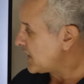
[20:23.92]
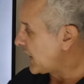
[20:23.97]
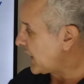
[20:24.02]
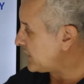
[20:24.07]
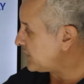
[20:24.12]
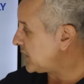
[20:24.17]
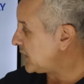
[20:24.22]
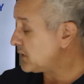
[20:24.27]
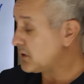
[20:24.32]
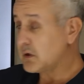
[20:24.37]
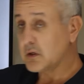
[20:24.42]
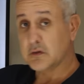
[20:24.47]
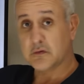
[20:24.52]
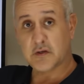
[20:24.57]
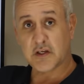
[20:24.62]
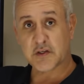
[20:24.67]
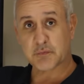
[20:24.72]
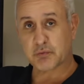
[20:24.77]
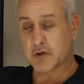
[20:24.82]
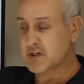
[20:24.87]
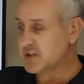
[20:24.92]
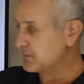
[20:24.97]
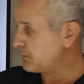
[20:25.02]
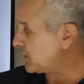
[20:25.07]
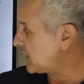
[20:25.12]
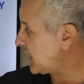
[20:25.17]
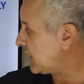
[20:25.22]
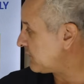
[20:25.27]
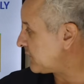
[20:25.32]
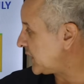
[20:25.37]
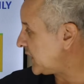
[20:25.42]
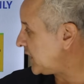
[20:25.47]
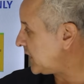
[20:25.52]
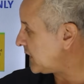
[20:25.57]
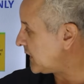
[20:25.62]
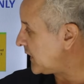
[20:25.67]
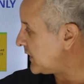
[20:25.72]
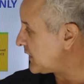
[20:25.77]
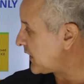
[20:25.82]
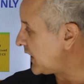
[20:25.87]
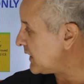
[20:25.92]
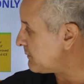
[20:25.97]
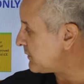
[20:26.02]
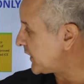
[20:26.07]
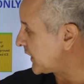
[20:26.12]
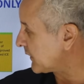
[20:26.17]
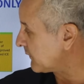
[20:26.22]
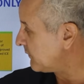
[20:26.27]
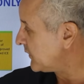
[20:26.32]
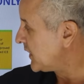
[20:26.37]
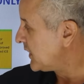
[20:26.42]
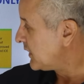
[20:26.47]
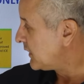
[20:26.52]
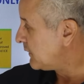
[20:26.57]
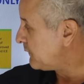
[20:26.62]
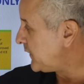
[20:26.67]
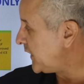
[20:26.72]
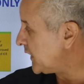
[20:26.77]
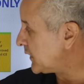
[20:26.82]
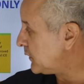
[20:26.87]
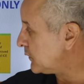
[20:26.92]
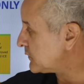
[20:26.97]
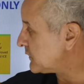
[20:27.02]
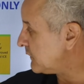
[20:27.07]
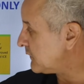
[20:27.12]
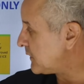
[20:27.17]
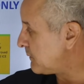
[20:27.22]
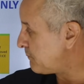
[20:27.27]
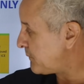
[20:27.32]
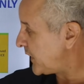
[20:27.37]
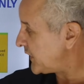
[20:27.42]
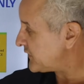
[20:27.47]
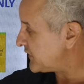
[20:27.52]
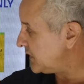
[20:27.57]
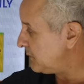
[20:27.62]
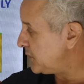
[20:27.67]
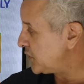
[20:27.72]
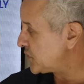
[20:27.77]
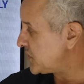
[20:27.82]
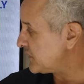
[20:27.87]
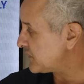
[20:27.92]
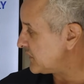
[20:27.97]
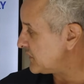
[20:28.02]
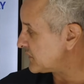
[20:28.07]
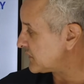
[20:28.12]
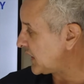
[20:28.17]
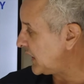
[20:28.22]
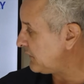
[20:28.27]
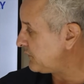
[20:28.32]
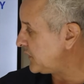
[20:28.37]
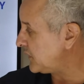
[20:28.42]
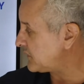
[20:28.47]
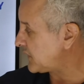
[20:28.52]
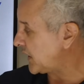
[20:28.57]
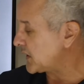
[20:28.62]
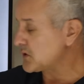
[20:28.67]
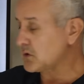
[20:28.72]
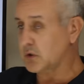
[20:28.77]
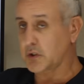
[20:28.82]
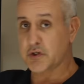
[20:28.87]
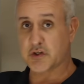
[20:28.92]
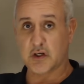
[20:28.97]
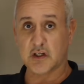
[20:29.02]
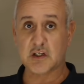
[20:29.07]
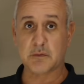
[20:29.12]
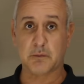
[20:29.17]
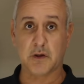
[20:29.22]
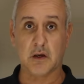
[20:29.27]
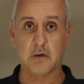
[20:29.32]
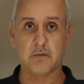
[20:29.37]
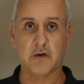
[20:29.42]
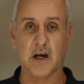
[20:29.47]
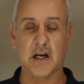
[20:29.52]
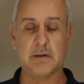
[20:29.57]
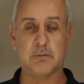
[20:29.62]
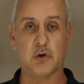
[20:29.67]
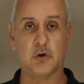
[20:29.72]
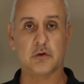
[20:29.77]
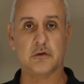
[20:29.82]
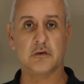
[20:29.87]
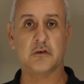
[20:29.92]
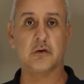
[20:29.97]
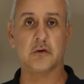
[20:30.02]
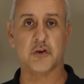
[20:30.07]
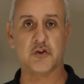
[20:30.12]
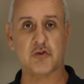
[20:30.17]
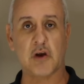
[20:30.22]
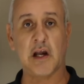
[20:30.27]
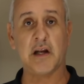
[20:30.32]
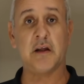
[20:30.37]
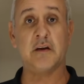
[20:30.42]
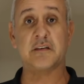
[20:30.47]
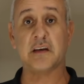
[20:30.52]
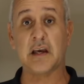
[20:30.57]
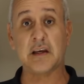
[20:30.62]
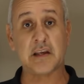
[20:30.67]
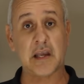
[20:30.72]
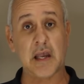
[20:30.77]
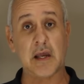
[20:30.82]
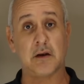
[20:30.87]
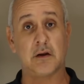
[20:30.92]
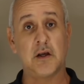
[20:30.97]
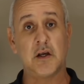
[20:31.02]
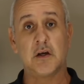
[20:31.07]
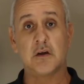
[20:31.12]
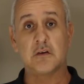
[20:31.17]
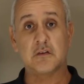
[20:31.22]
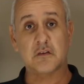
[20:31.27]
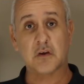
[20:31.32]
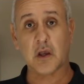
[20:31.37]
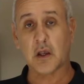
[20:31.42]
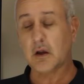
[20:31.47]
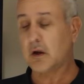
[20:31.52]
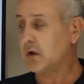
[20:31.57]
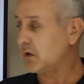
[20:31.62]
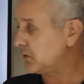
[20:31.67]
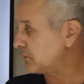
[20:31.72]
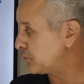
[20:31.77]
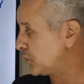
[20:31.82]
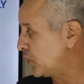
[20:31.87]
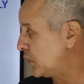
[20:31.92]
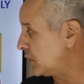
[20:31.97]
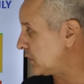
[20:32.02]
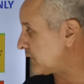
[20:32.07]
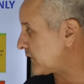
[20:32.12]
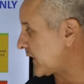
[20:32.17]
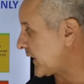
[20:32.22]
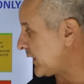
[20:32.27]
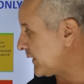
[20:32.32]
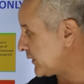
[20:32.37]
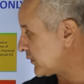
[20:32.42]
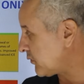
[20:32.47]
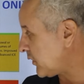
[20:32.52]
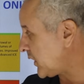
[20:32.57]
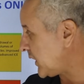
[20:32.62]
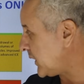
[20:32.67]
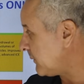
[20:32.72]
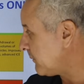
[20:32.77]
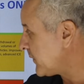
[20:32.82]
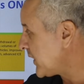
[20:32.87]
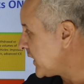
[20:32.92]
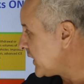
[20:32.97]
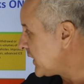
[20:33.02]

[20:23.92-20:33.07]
And then this principle over here, enabling vehicles with the best emissions and safety technology to be available to Australians. Again, totally on board with that, agree.